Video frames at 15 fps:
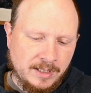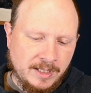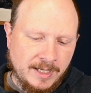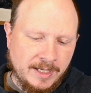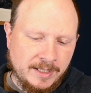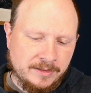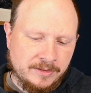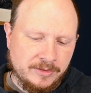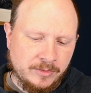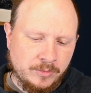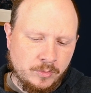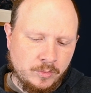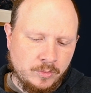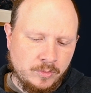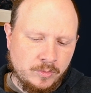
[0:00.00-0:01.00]
And
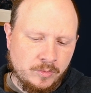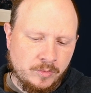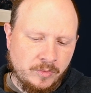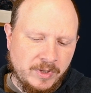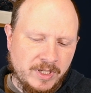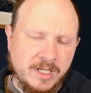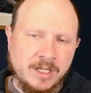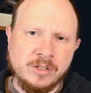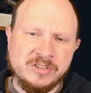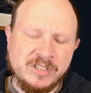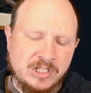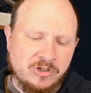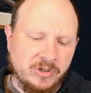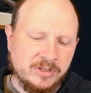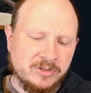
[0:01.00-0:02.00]
the
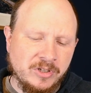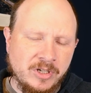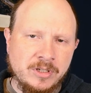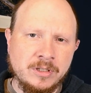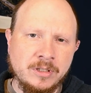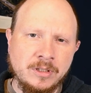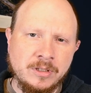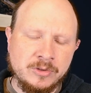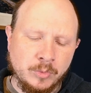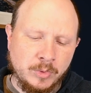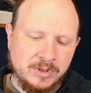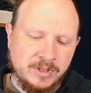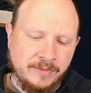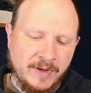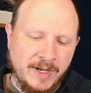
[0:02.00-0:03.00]
concentric circles
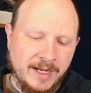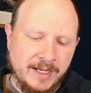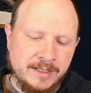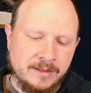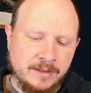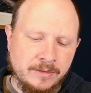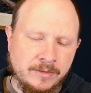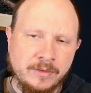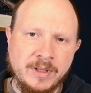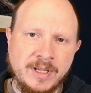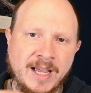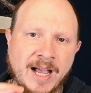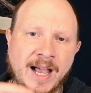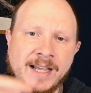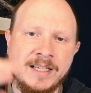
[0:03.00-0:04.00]
will define the
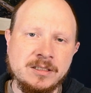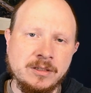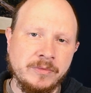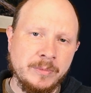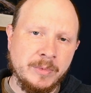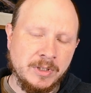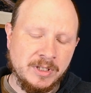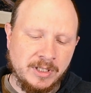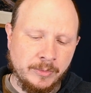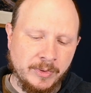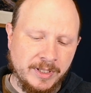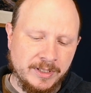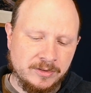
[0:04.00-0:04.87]
height of the Milky Way.